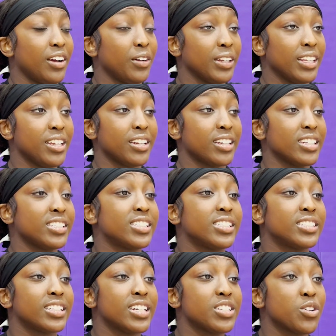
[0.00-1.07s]
Leading this
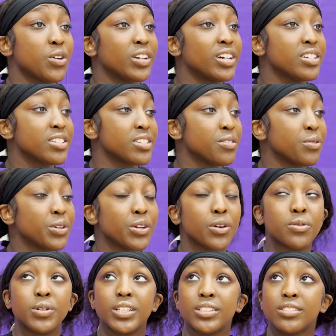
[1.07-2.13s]
season, it's on us if we
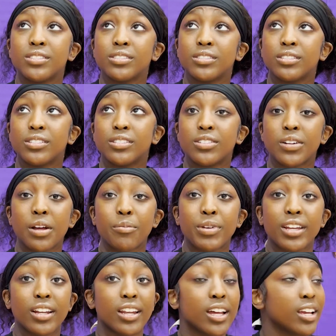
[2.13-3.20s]
don't win. You know what I
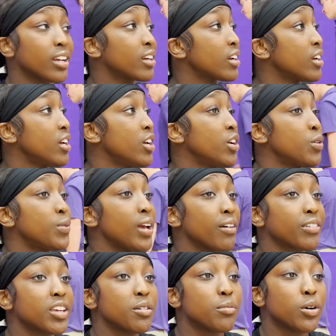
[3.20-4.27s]
mean? Like, we
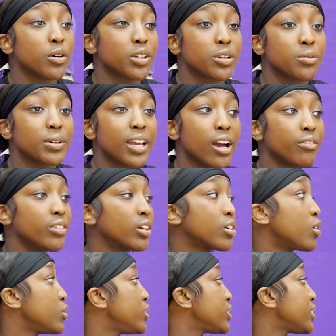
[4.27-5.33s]
have Kim Oki, we have the
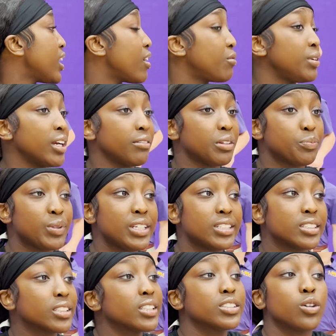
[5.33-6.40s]
coaching staff, we have the
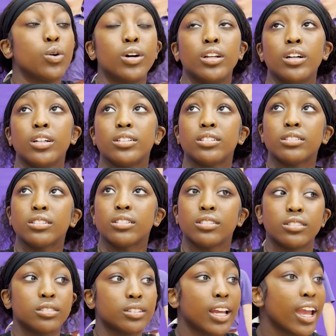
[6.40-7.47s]
pieces. It's on us.
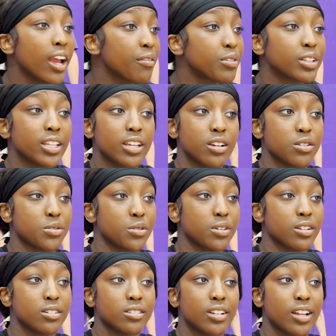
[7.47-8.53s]
Everything is on
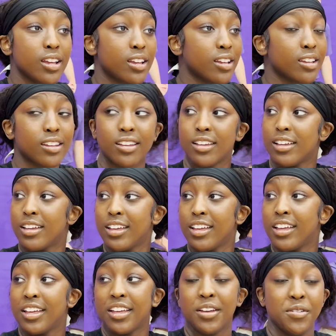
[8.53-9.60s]
us. Like,
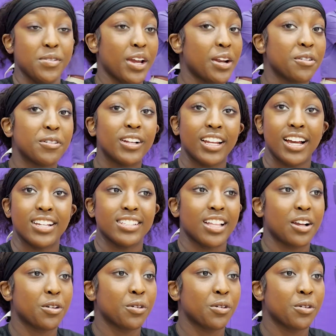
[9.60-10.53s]
we got to realize, like,